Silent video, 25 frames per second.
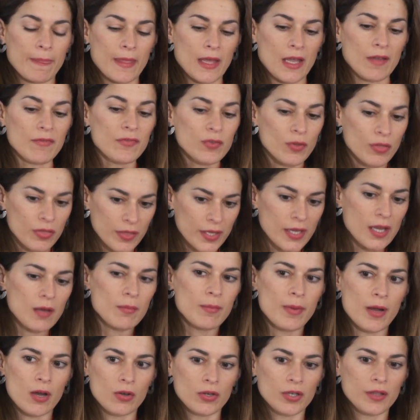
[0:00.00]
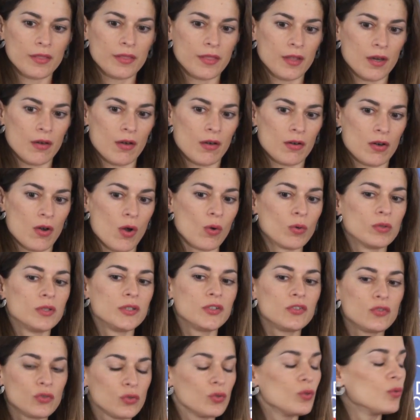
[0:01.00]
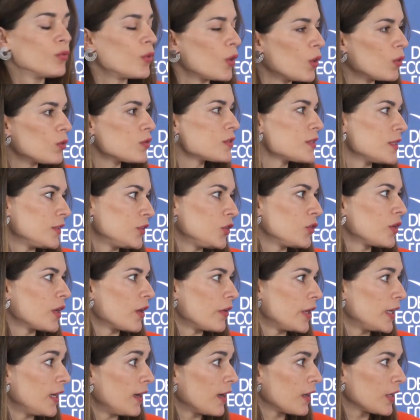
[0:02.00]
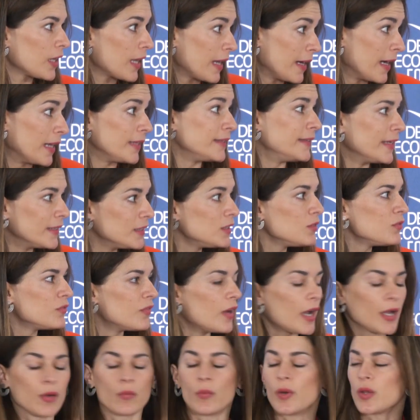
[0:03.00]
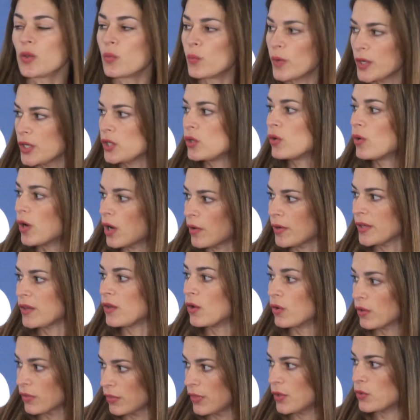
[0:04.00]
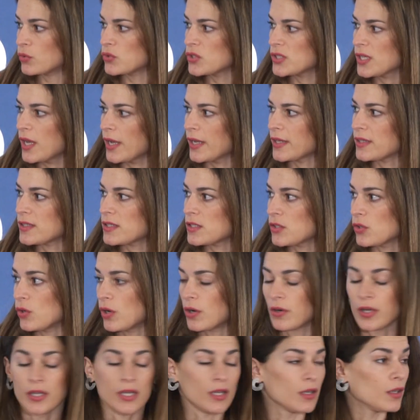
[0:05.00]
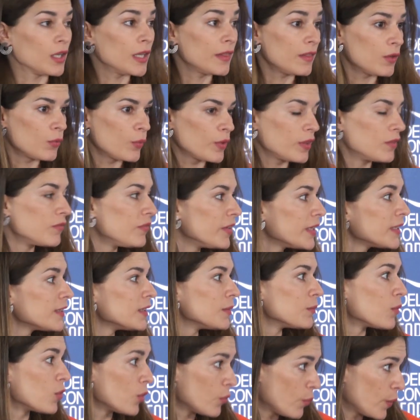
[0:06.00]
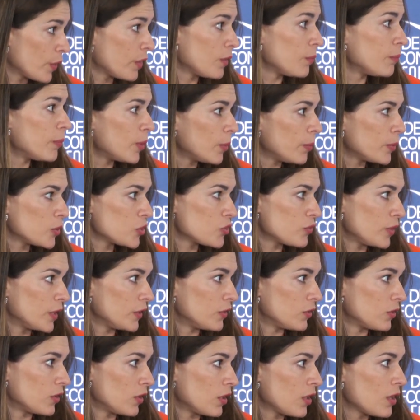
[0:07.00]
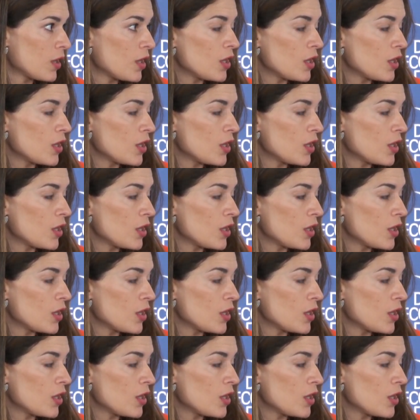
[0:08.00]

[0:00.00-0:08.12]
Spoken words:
If you think about it, there are only two roles that you can identify with when you are in those sites. You're either with the victim or with the perpetrator.